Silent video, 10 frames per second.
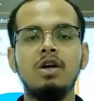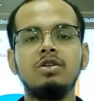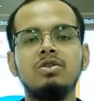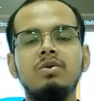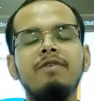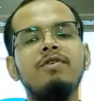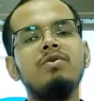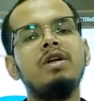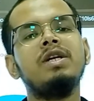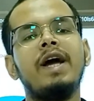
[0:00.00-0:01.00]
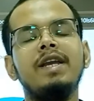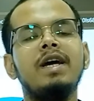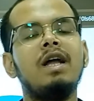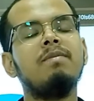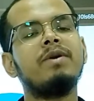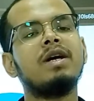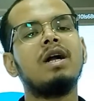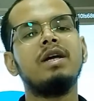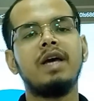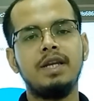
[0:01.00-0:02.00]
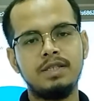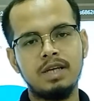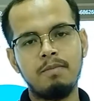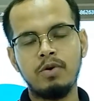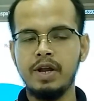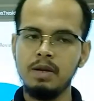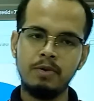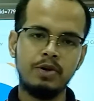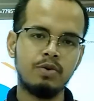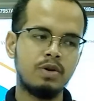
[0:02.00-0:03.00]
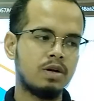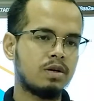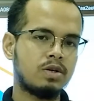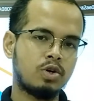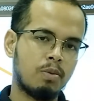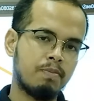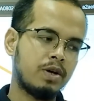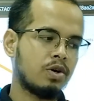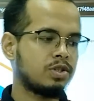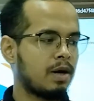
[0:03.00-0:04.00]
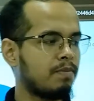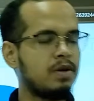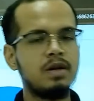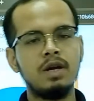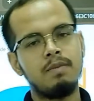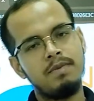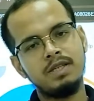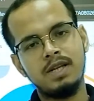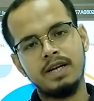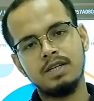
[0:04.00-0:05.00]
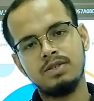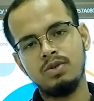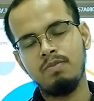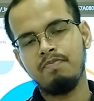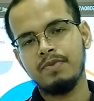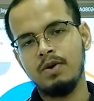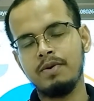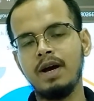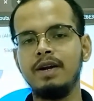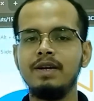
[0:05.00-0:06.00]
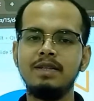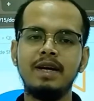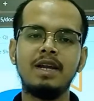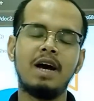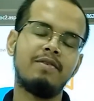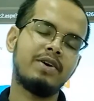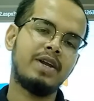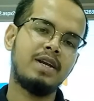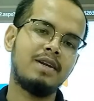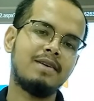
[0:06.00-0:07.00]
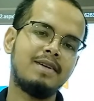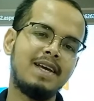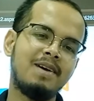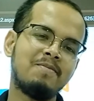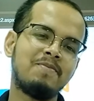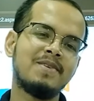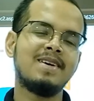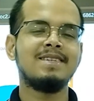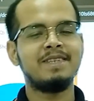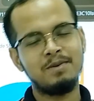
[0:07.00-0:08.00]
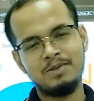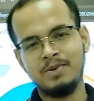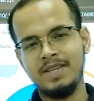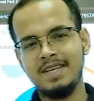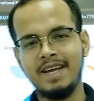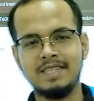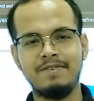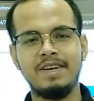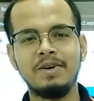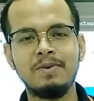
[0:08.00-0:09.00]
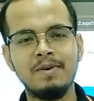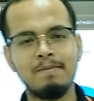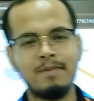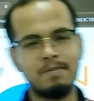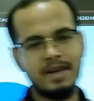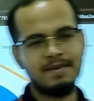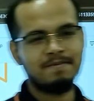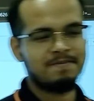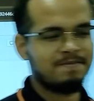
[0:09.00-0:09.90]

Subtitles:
So if you need any help regarding any sum or any particular topic or chapter, please let us know. Okay, until then, have a great day. See you soon in the next video. Bye bye.